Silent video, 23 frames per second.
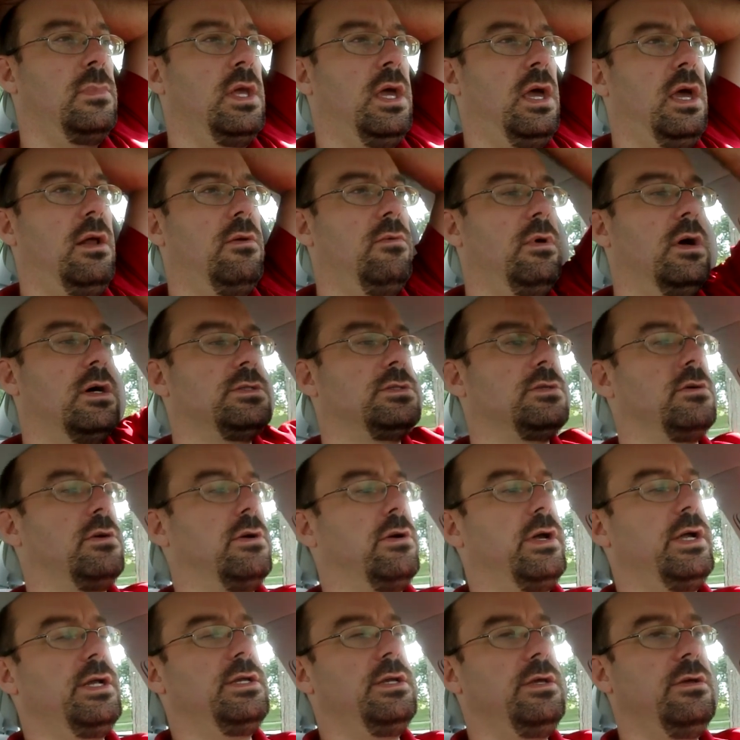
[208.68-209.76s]
and we also
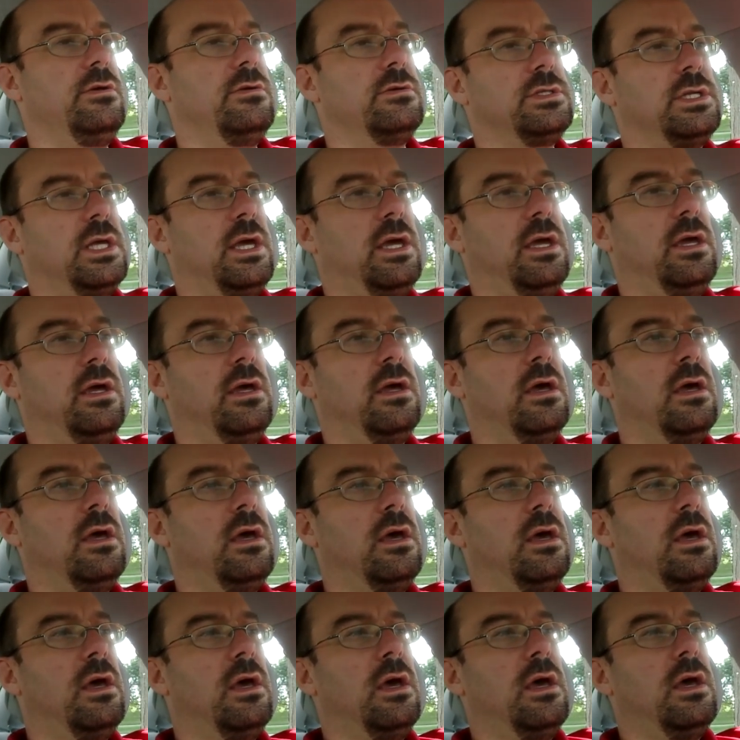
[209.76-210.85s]
agreed to use a
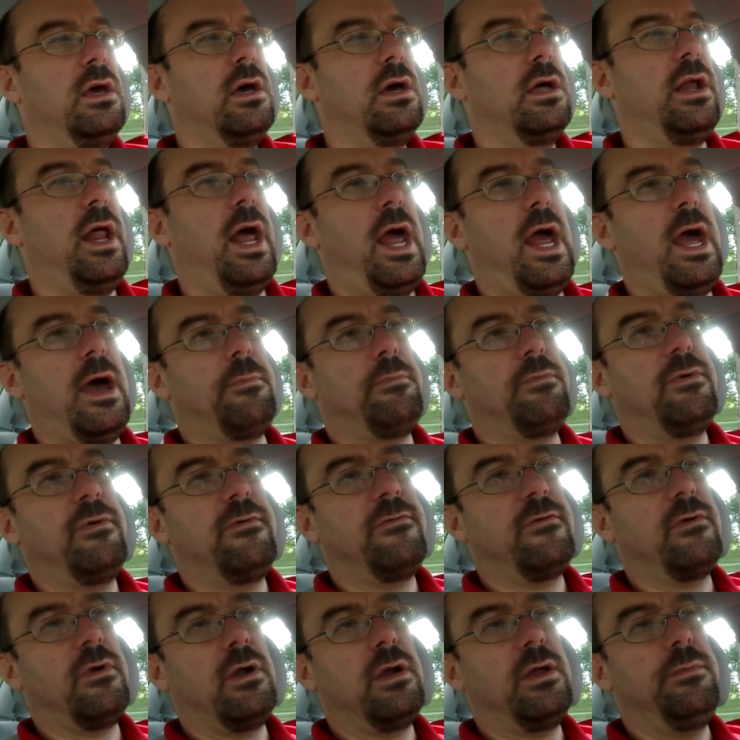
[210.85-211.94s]
an app
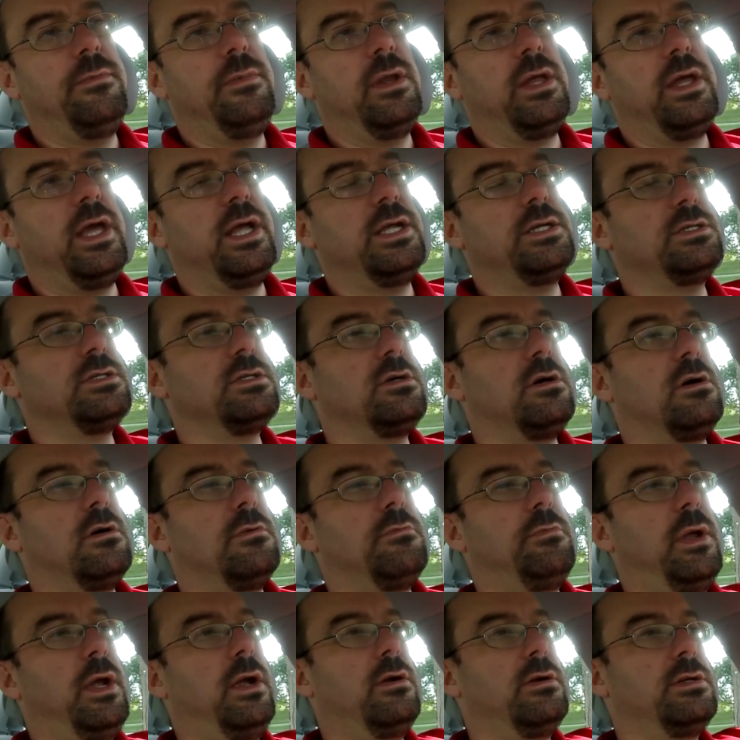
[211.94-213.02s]
for our communications called
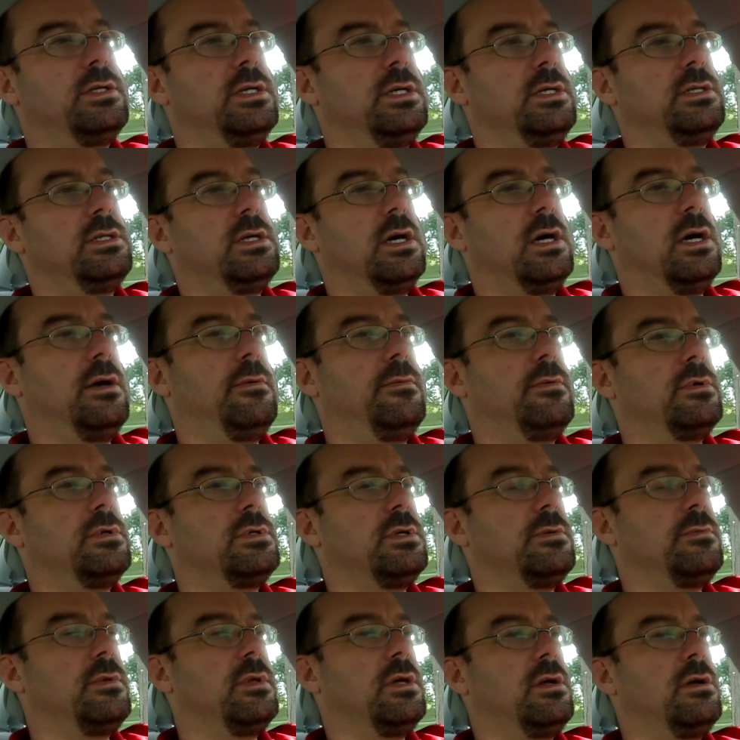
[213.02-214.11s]
Parenting Time or
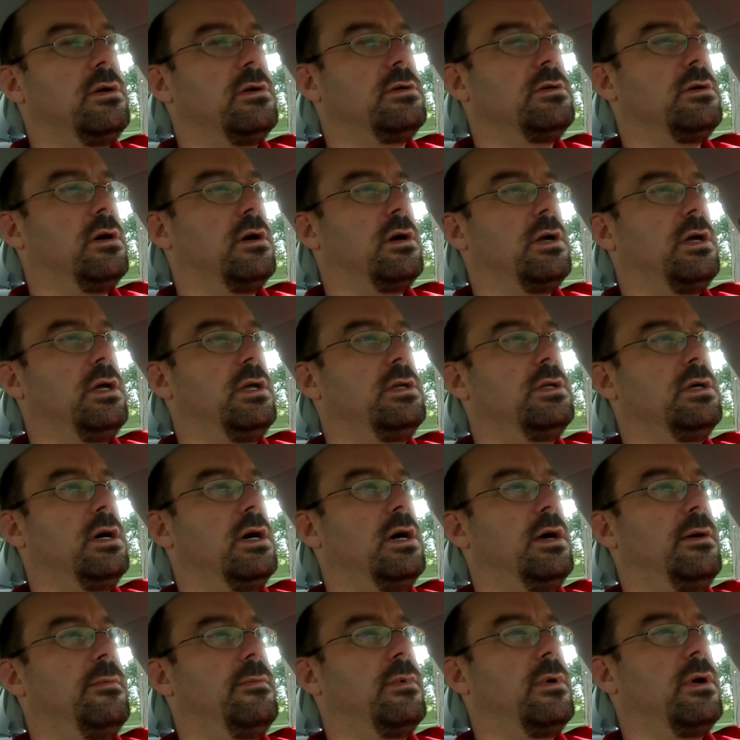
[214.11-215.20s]
something, or Talking
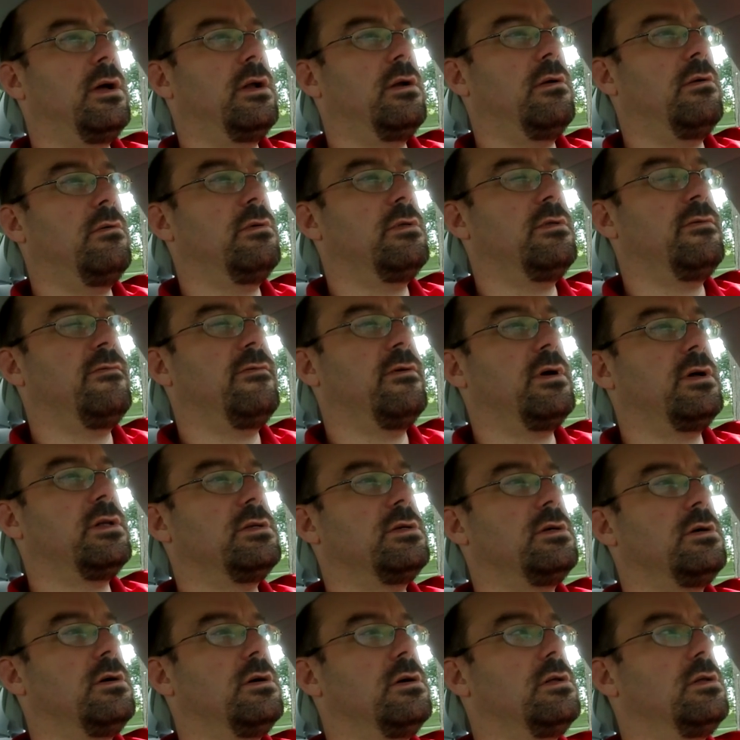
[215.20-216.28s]
Time, or I don't know what the fuck it's
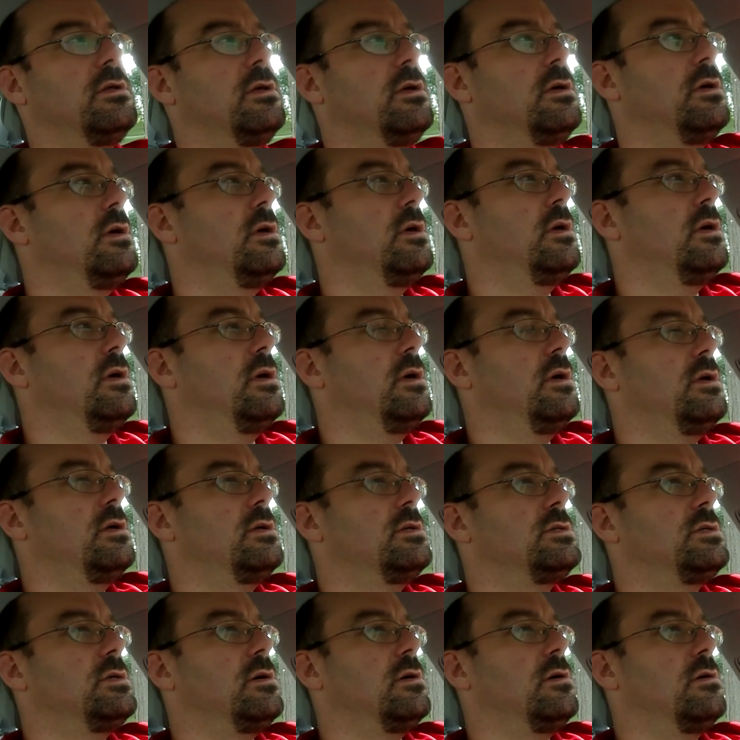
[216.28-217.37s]
called.
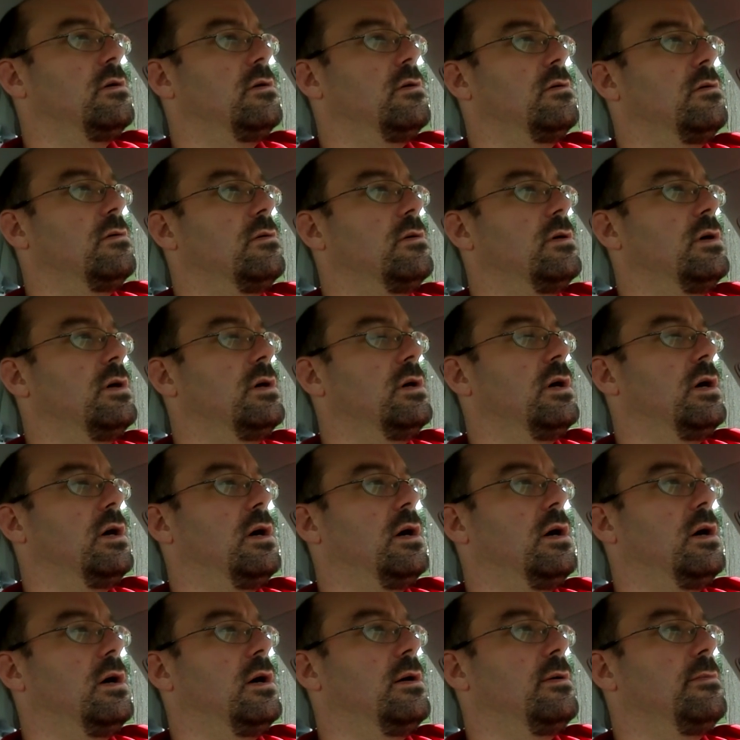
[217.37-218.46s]
So
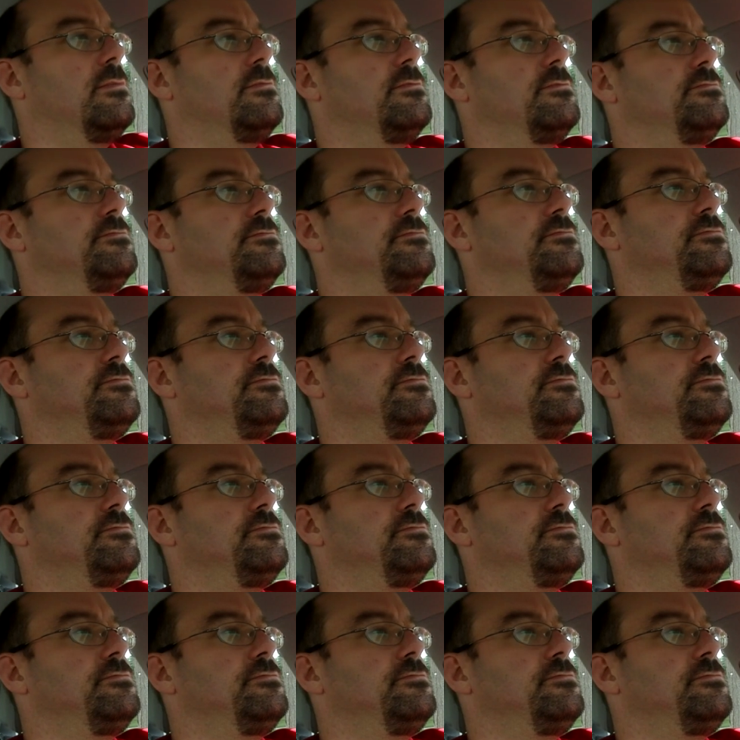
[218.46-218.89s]
um,